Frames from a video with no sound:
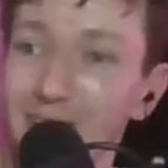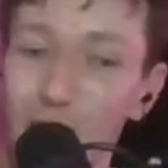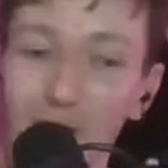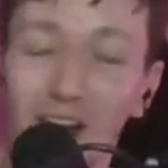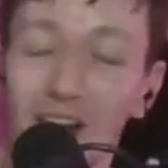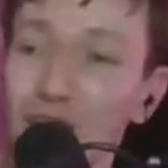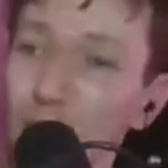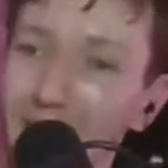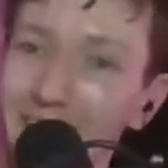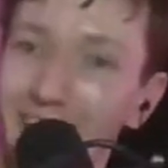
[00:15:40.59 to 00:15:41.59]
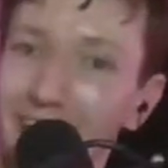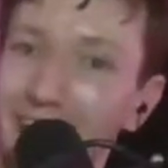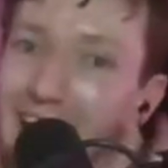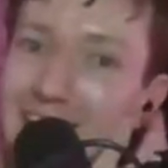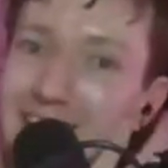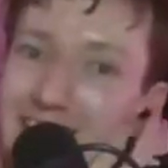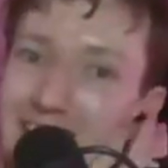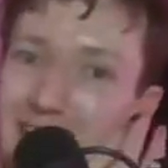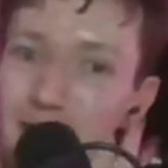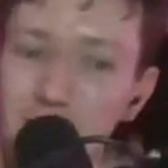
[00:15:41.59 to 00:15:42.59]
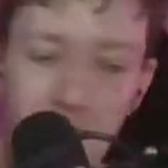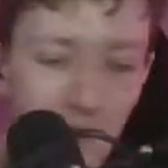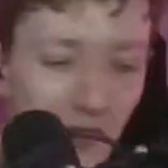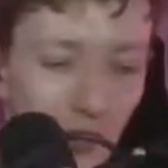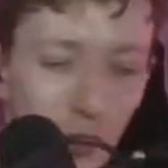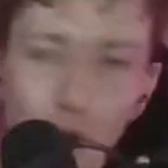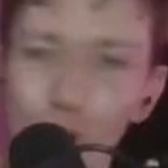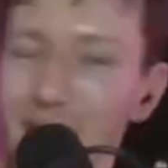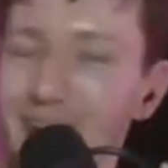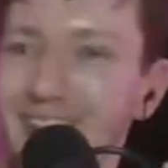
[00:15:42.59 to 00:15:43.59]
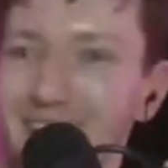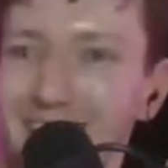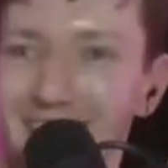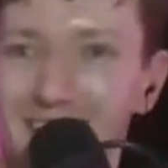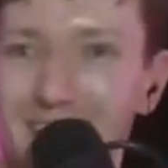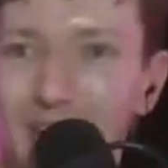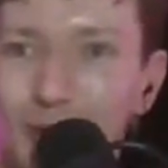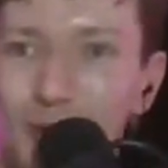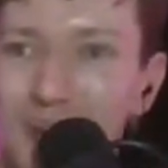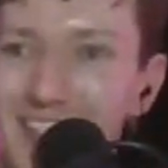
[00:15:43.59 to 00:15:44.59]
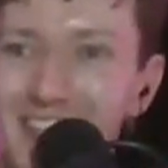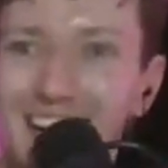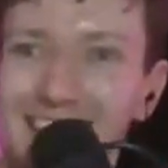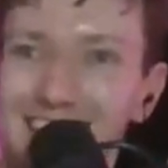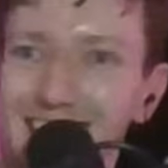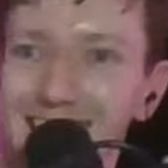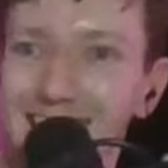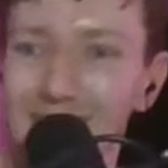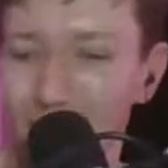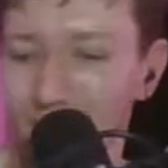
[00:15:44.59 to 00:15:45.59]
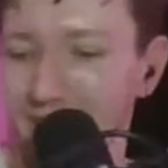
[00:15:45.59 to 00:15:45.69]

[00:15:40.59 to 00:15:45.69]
We got a good wine on our hands. Whew. Isn't that exciting?